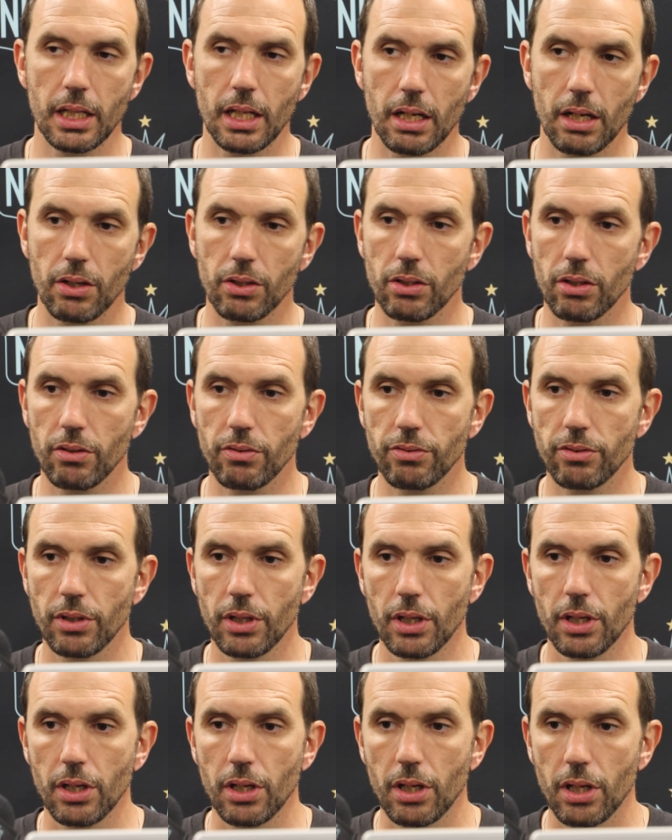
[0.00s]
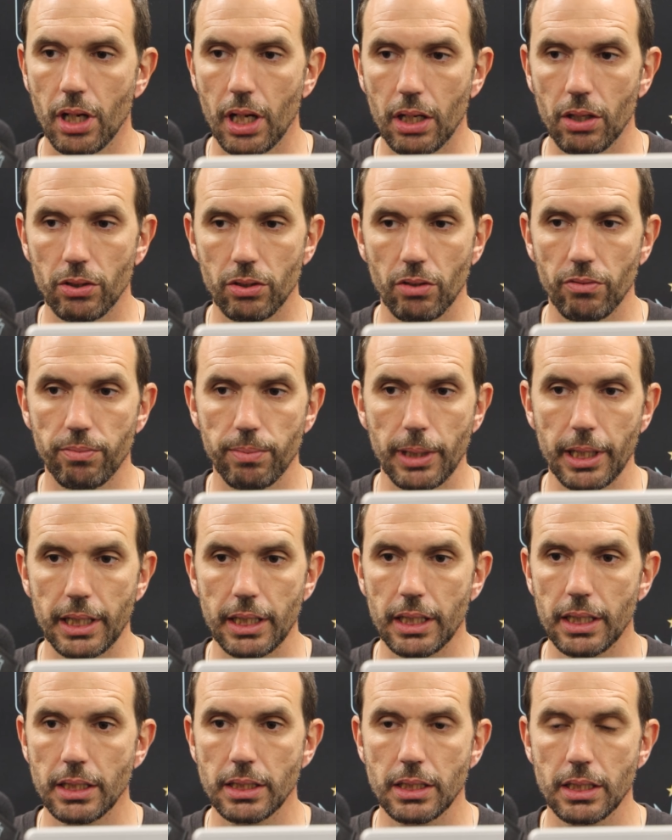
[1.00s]
a lot of
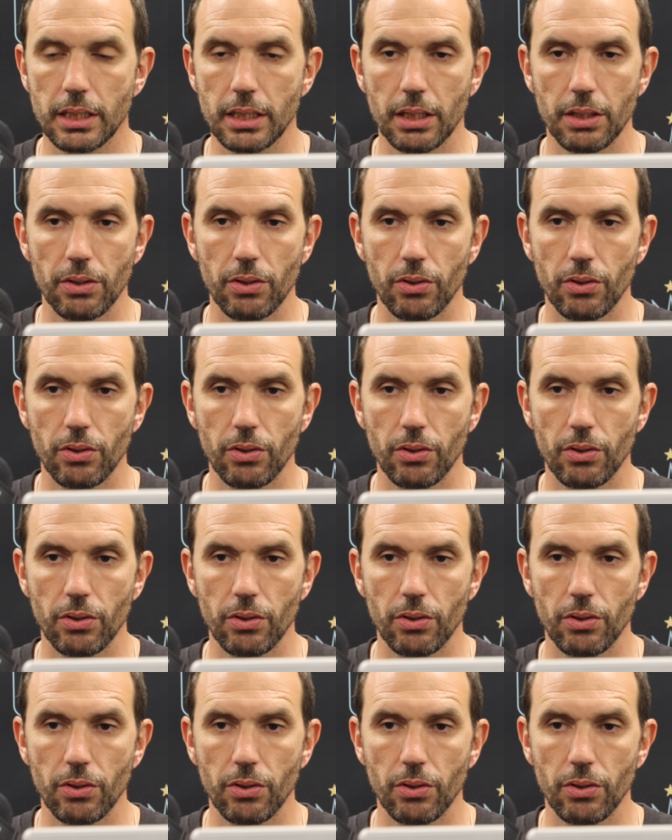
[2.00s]
players